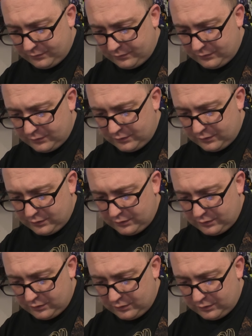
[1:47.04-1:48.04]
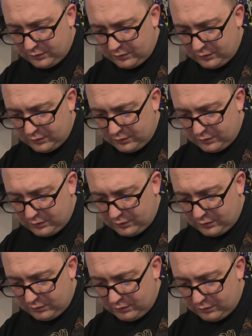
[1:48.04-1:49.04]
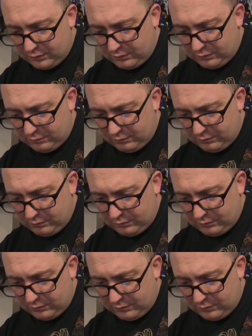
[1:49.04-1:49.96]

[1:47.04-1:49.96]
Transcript: [no speech]